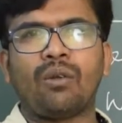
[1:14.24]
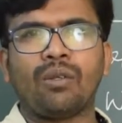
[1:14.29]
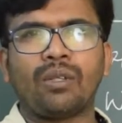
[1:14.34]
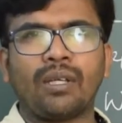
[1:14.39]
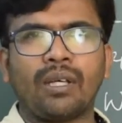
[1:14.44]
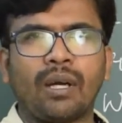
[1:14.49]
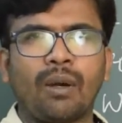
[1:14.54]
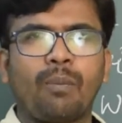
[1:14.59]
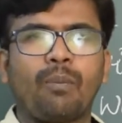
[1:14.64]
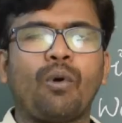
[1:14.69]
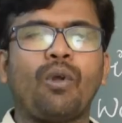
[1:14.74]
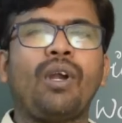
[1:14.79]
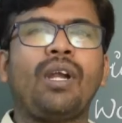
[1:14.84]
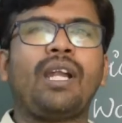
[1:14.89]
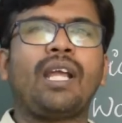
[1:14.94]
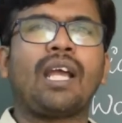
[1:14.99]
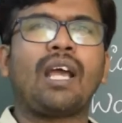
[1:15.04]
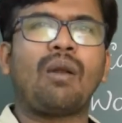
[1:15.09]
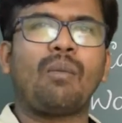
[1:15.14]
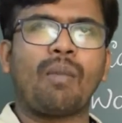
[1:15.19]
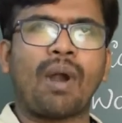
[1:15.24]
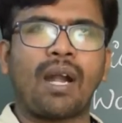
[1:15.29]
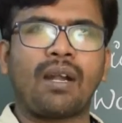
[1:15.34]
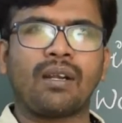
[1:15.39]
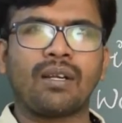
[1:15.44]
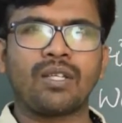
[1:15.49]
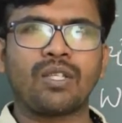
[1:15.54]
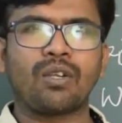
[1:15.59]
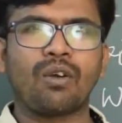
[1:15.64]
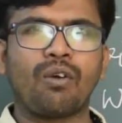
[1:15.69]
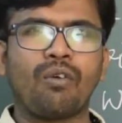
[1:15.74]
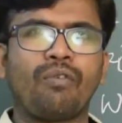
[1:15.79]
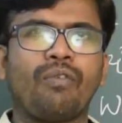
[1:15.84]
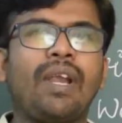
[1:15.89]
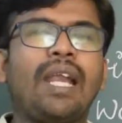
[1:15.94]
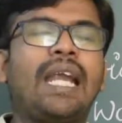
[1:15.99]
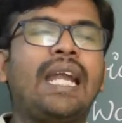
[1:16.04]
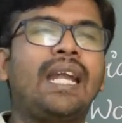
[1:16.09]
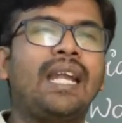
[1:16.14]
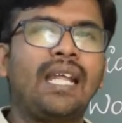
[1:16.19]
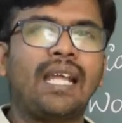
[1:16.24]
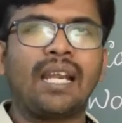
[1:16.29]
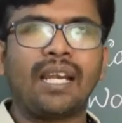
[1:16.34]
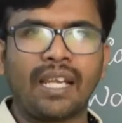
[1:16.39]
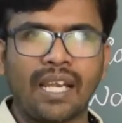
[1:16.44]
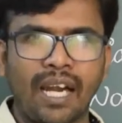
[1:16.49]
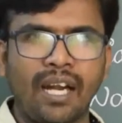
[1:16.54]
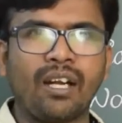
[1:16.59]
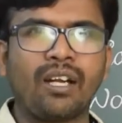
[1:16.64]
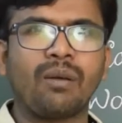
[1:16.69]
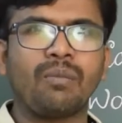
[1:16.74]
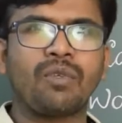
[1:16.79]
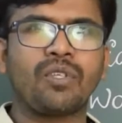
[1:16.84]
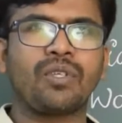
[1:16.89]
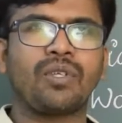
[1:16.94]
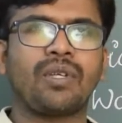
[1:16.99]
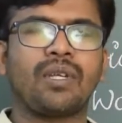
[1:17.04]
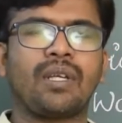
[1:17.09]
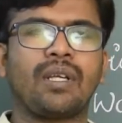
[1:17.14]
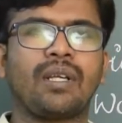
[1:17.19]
the political matters of Indian kingdoms,